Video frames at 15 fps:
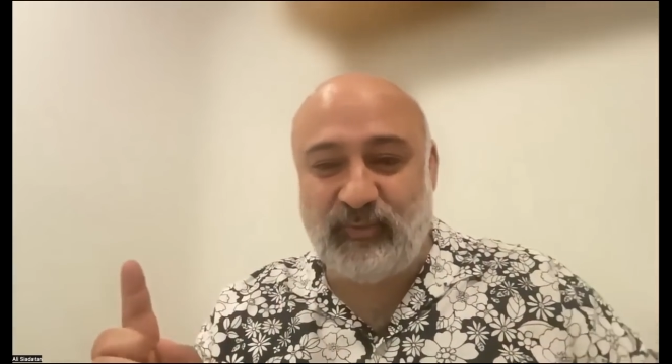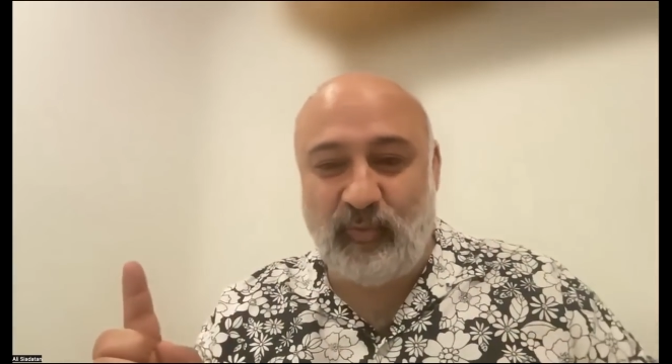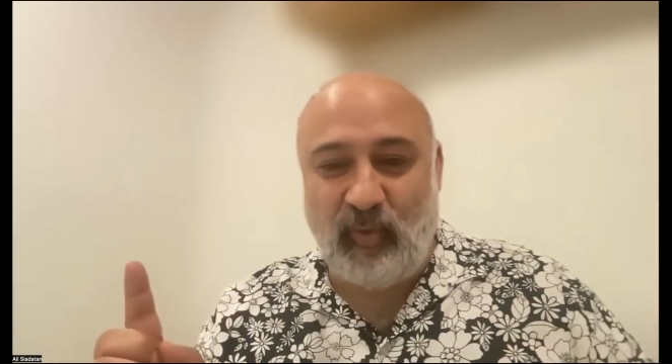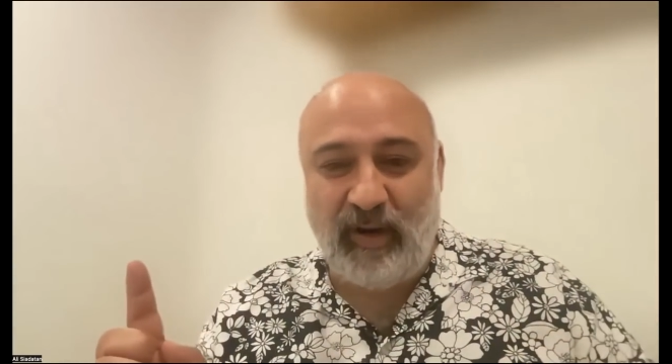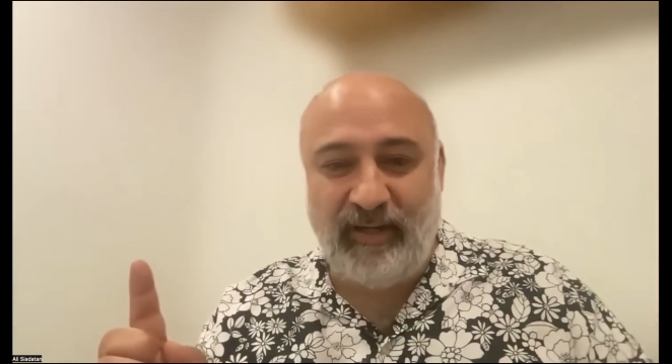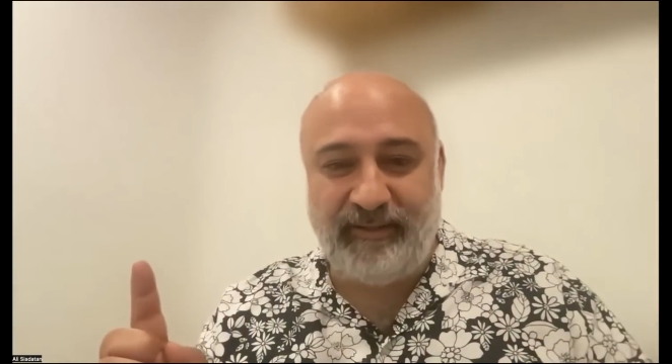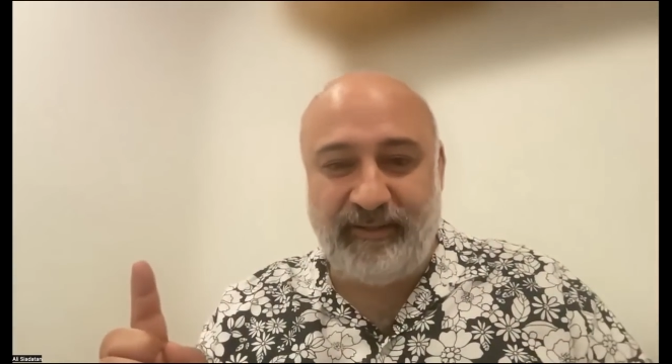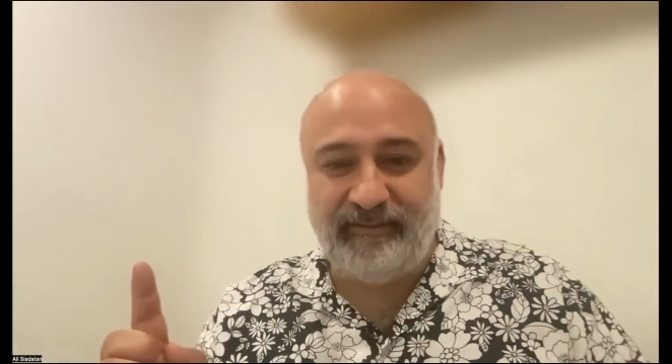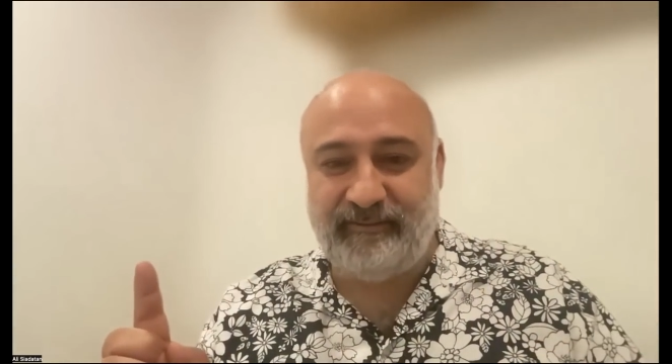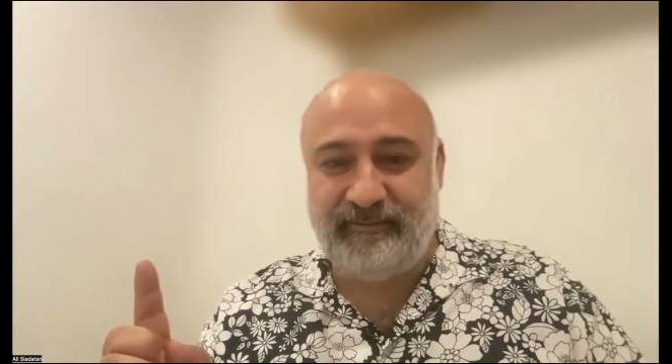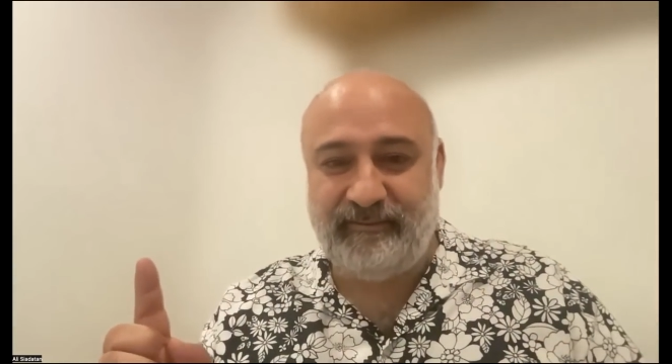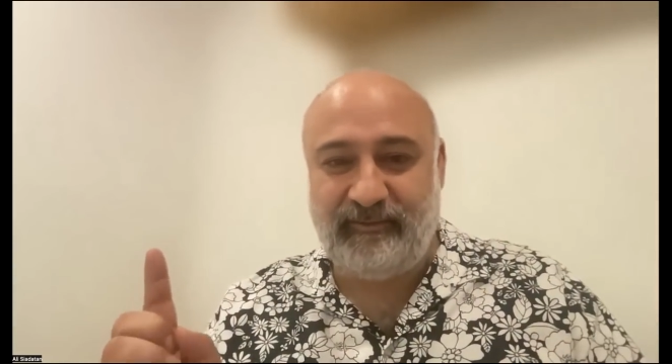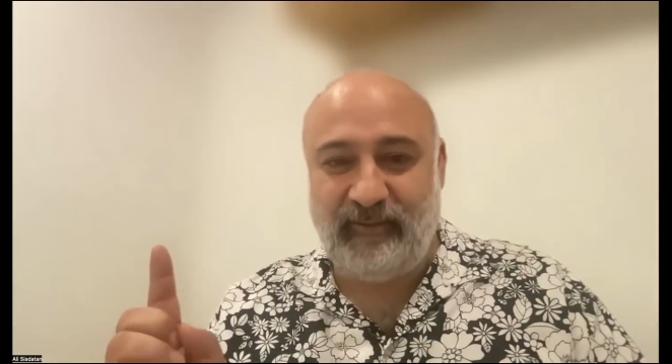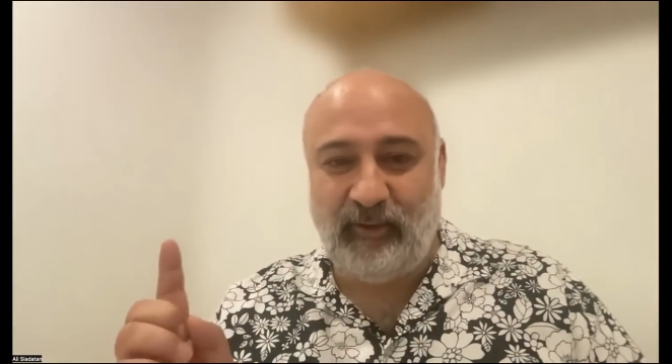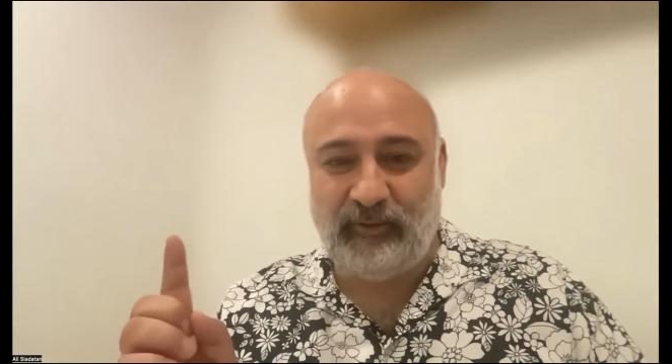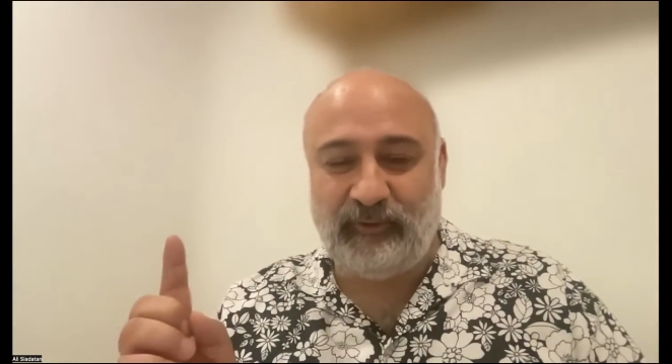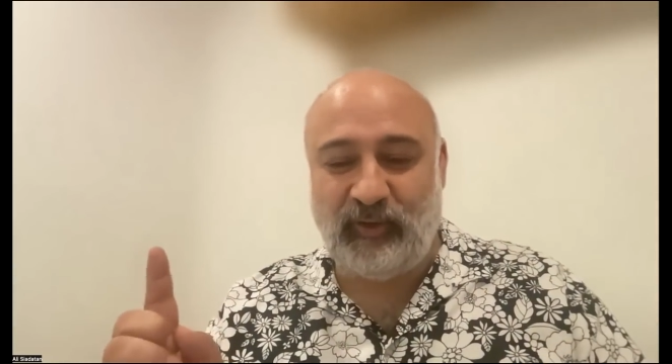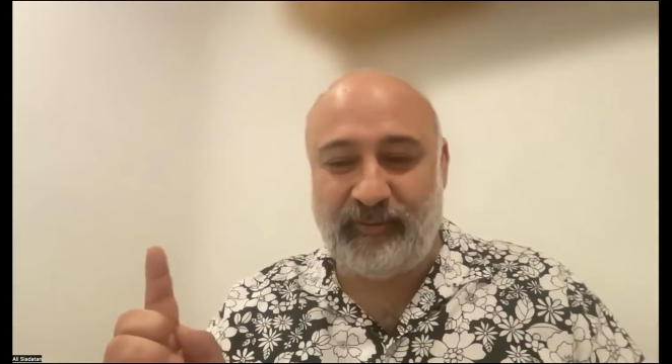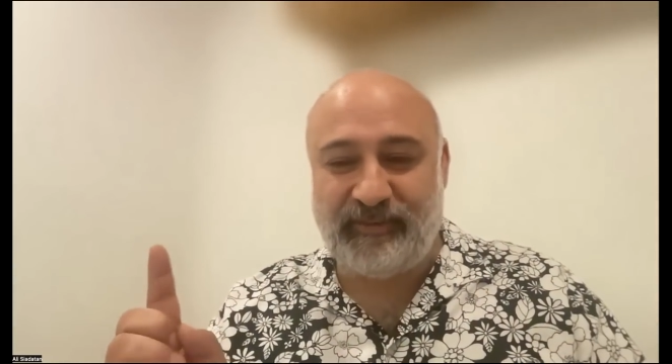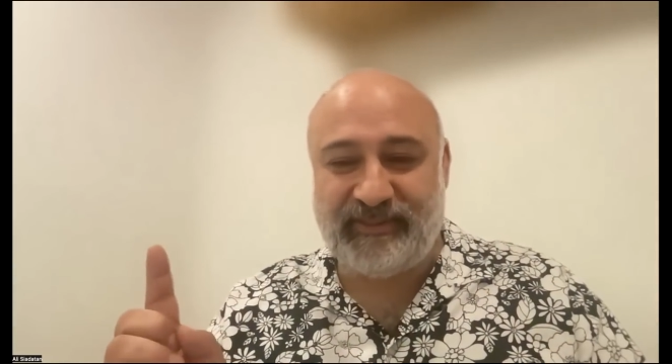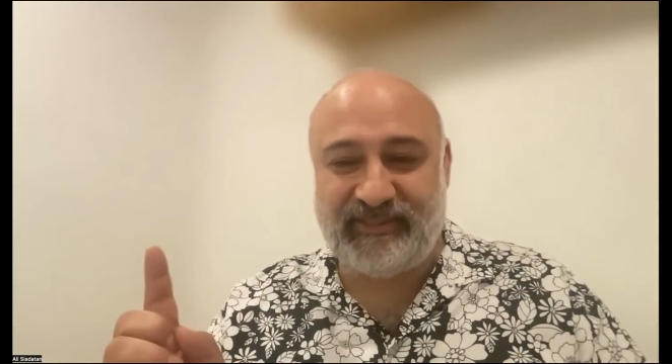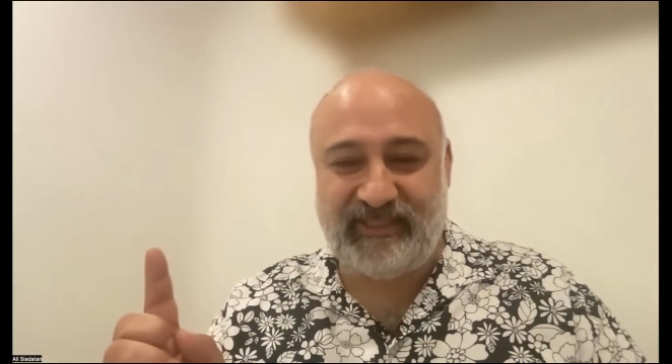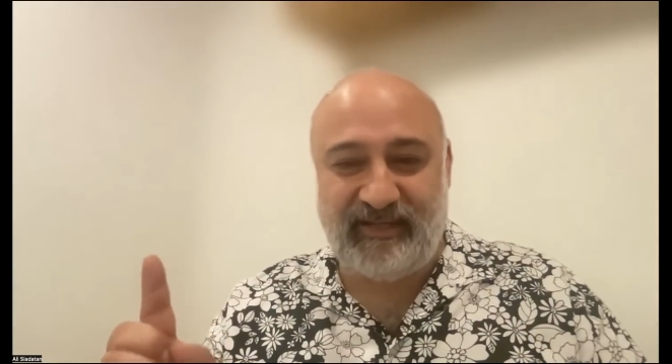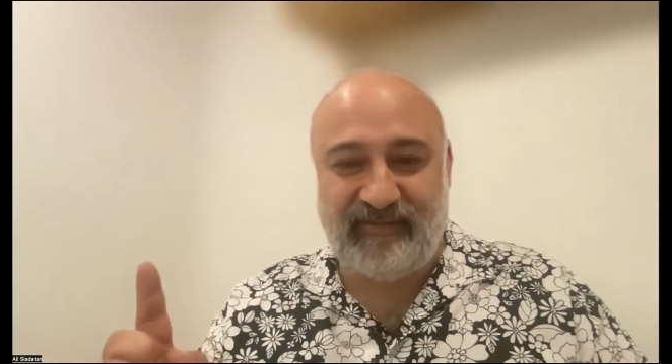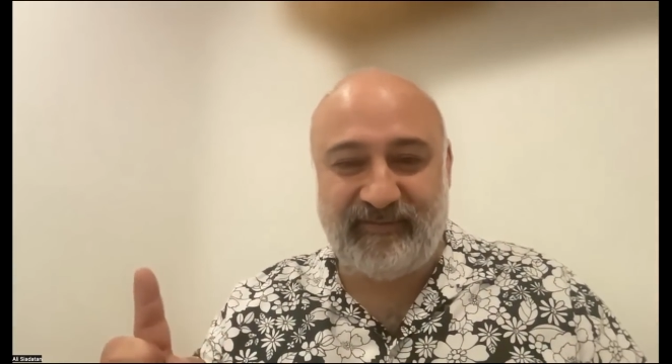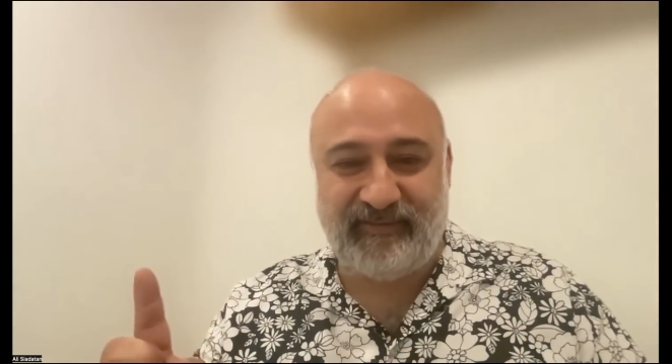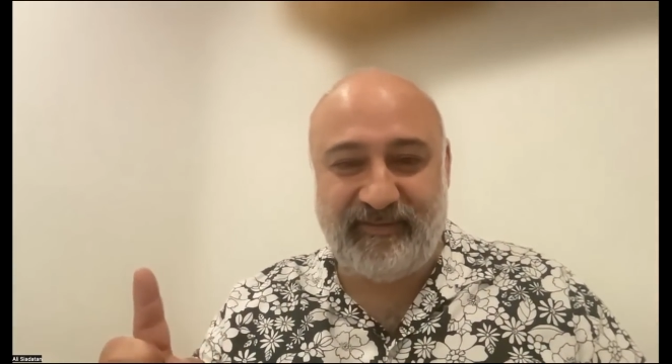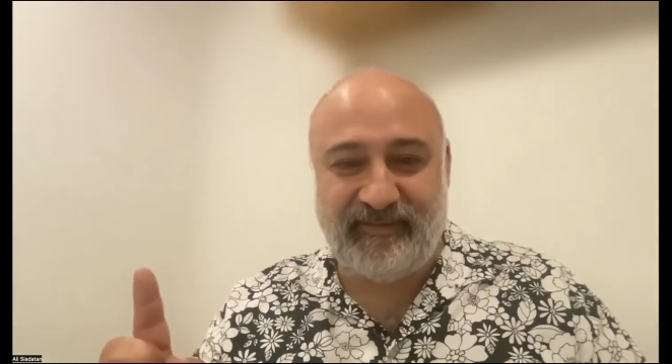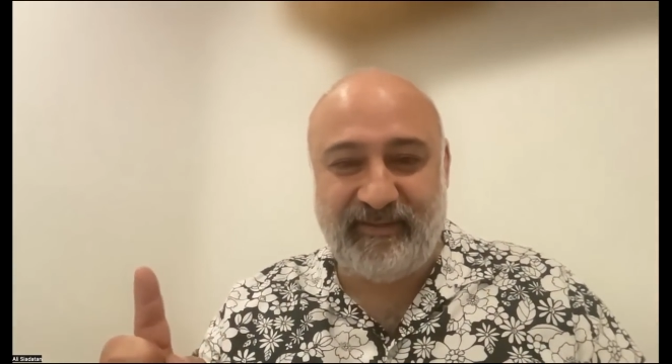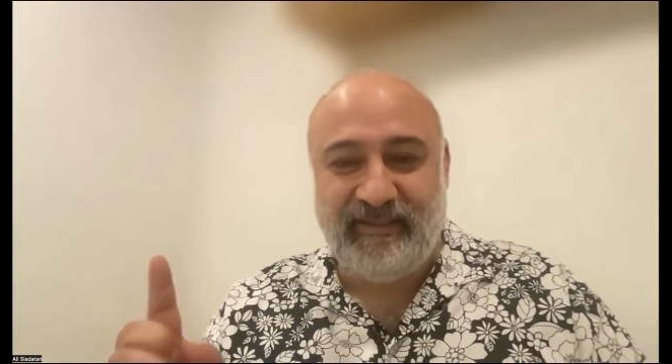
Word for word: one, October 7th.